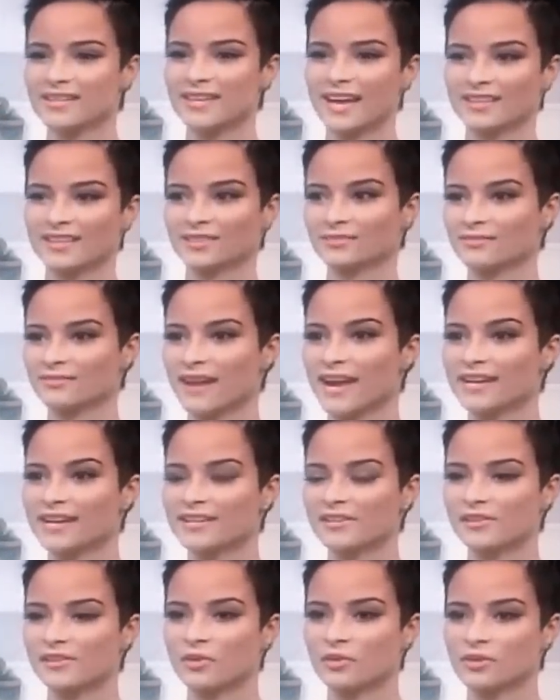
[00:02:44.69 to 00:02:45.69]
You have to find,
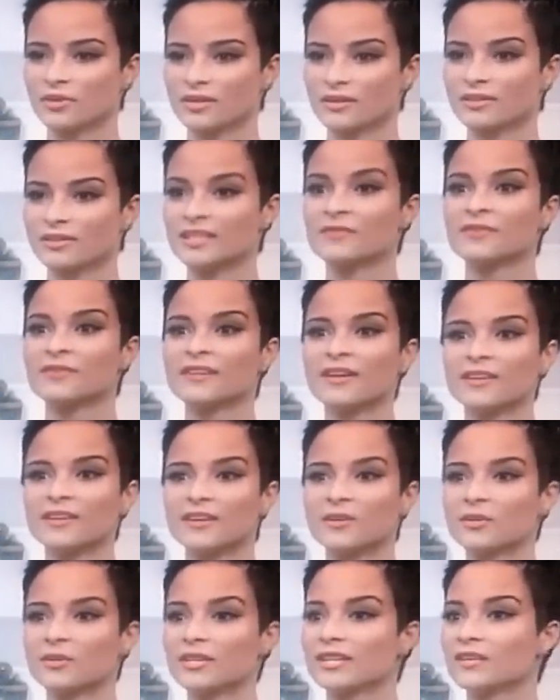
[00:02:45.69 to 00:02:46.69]
you're living
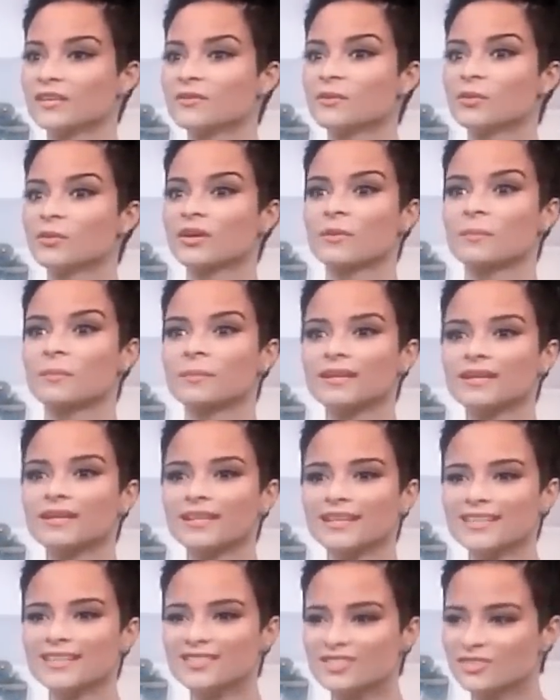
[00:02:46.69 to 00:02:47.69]
on your own, you're living with
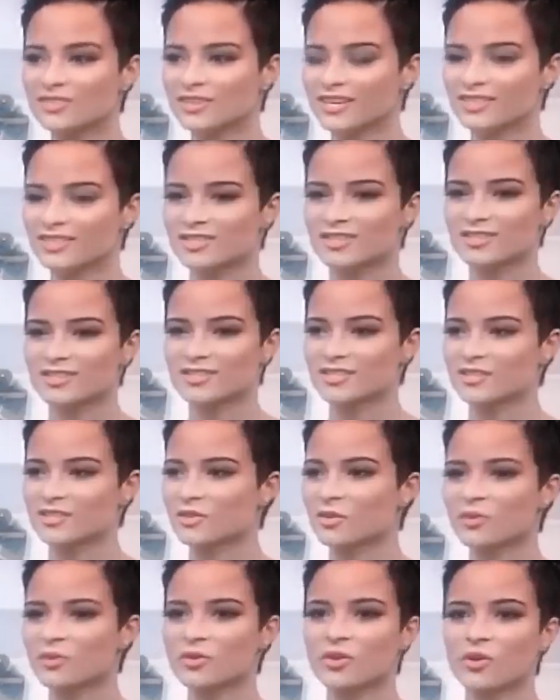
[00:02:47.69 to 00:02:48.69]
complete strangers, you
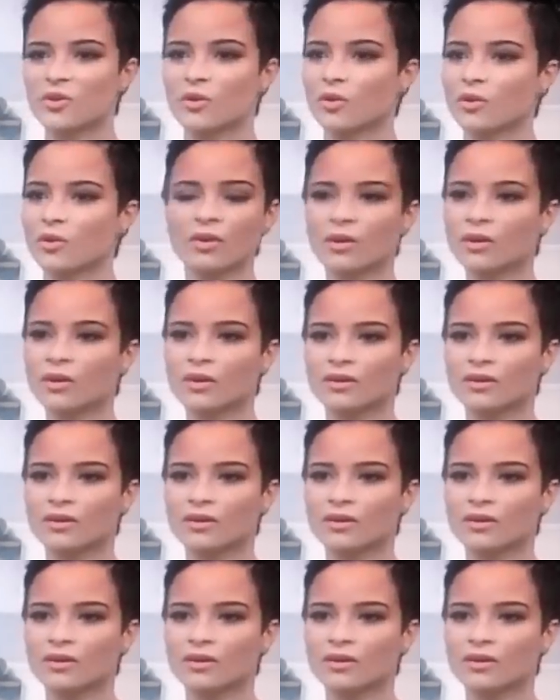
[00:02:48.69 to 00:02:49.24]
don't know